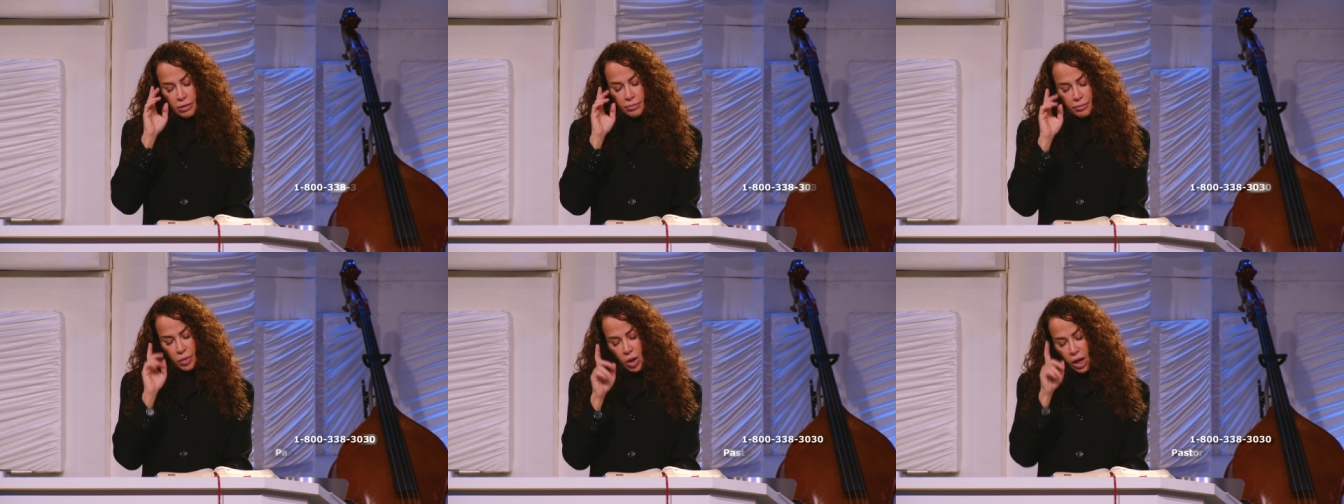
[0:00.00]

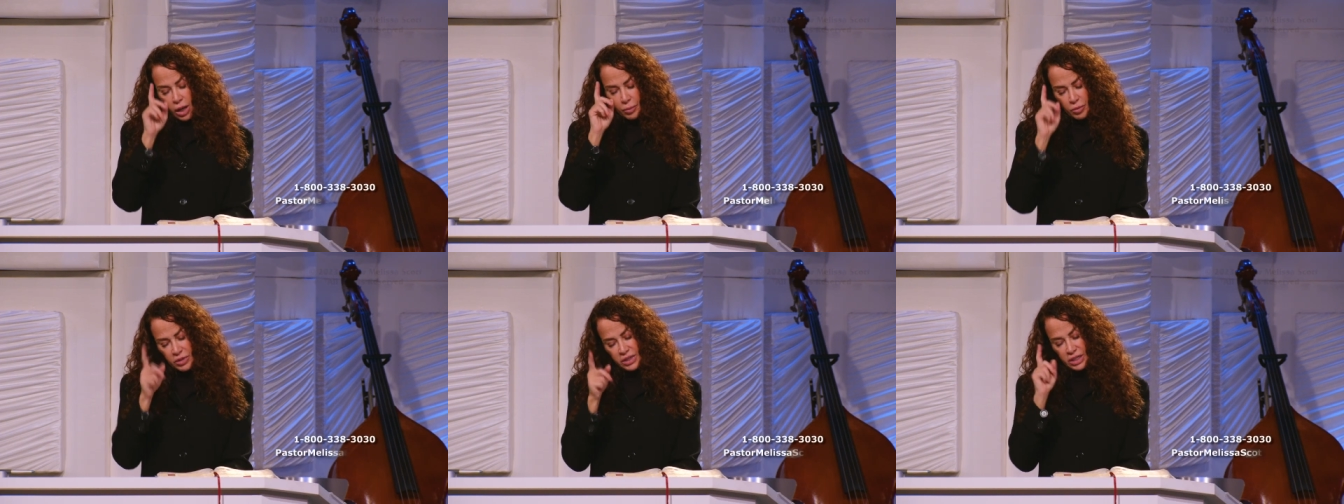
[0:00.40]
Paul
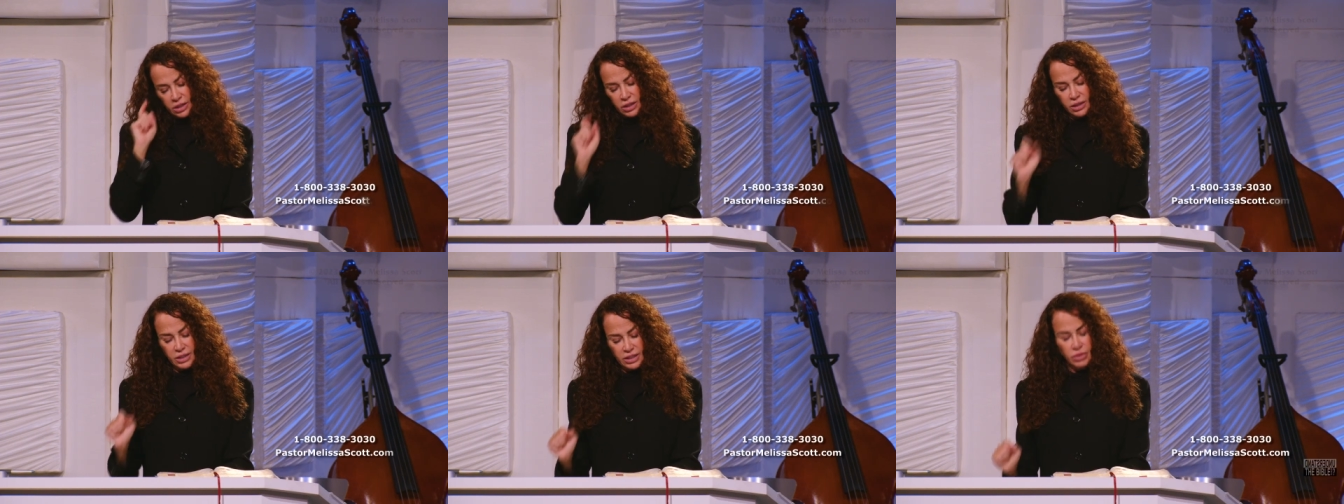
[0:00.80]

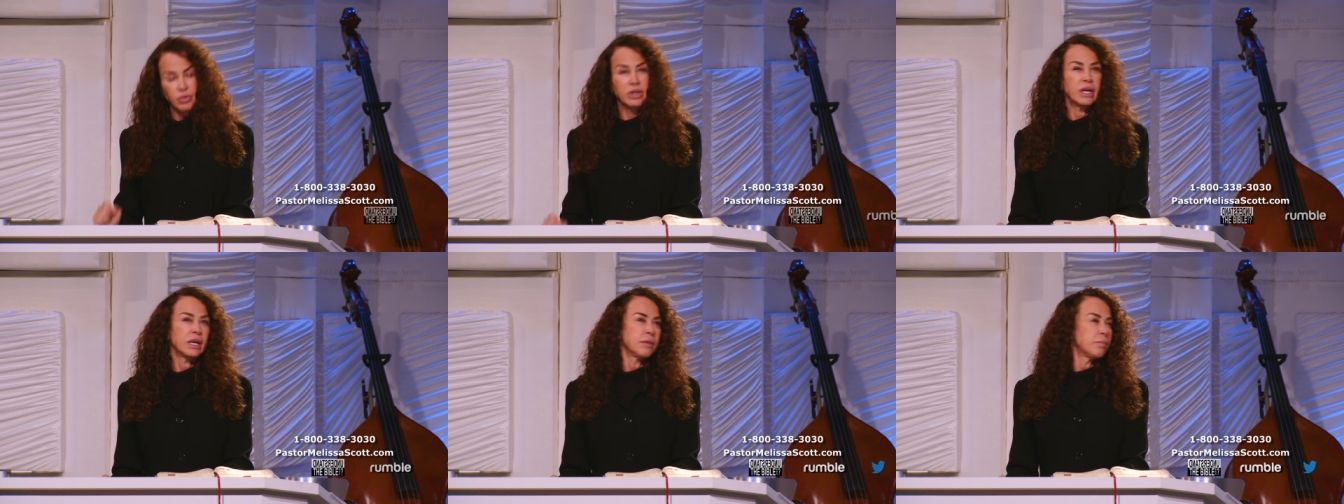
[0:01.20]
predicted this
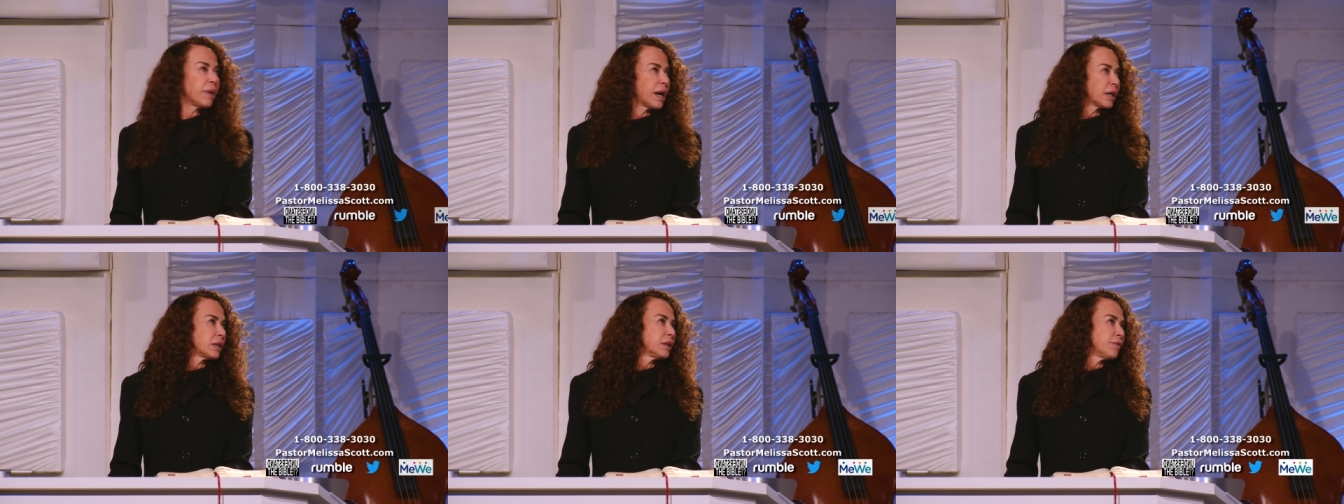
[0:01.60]
would end
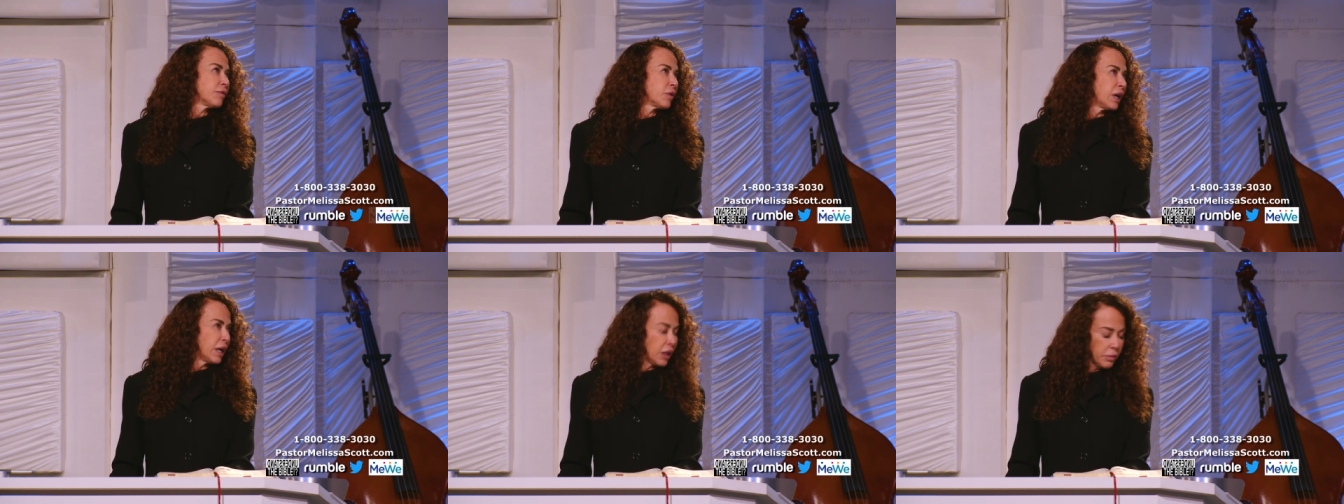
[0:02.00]
badly
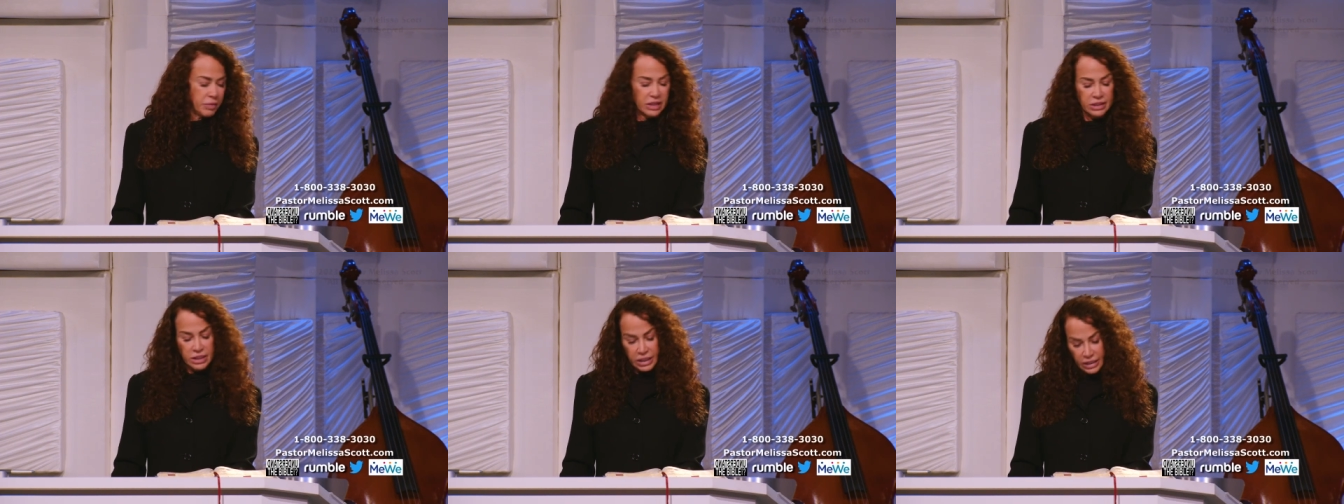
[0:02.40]
for
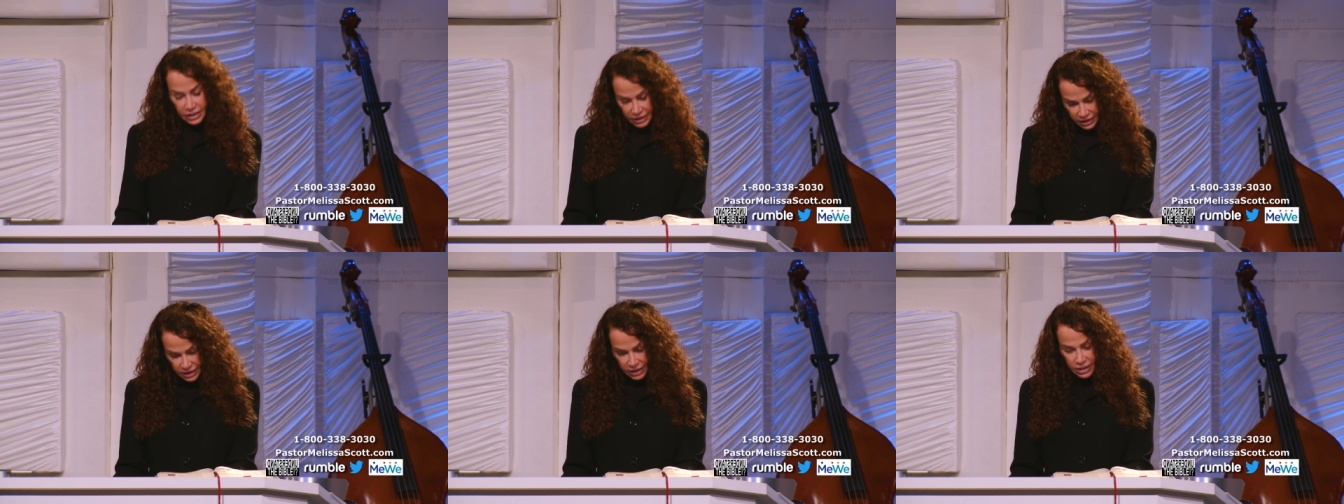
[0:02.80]
Elymas, and
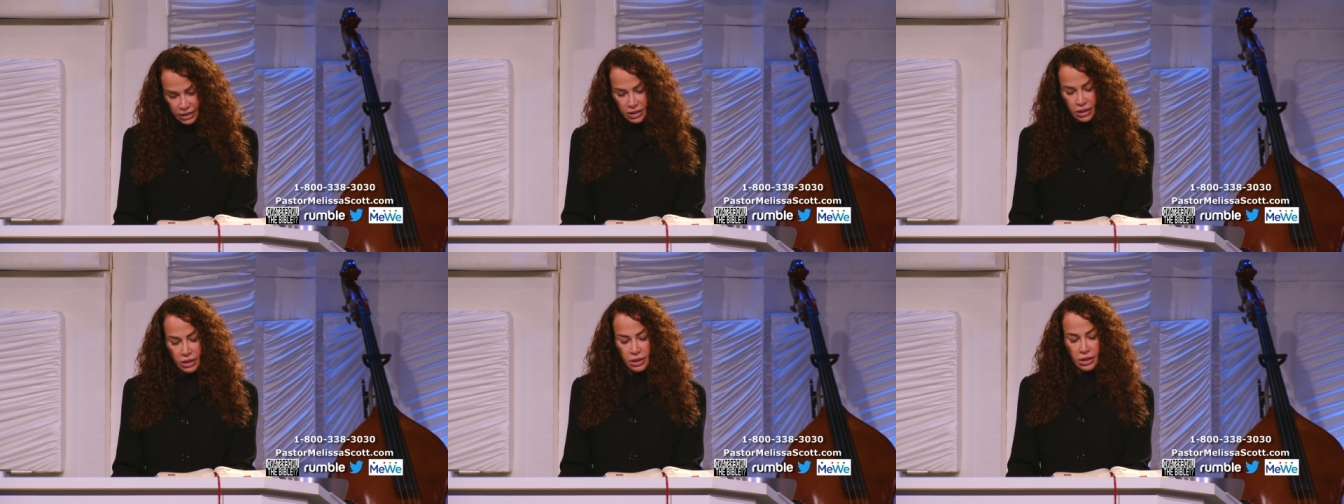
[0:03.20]
it
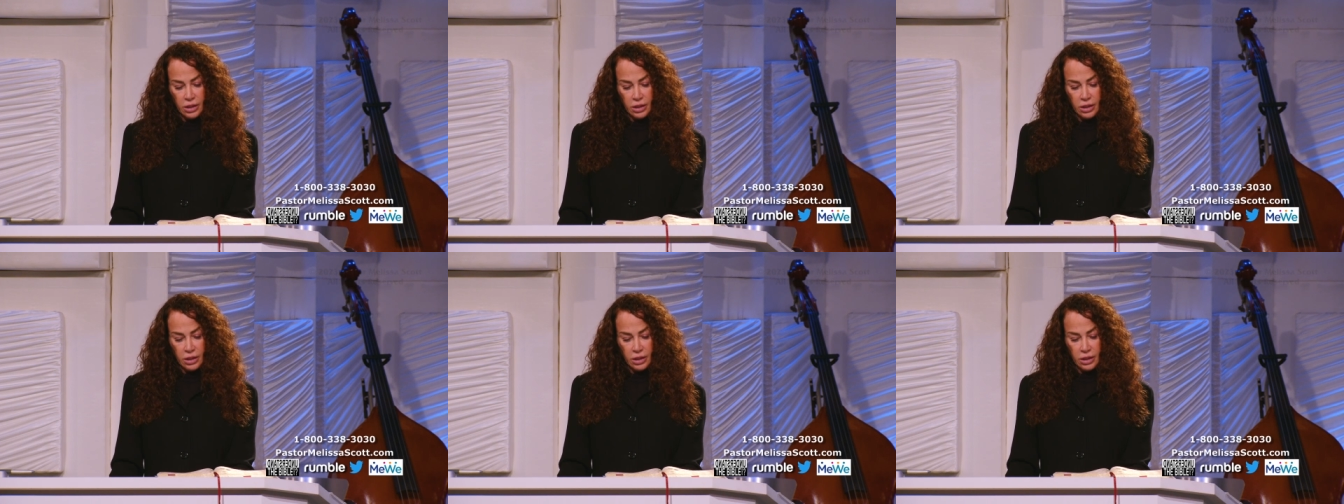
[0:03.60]
did.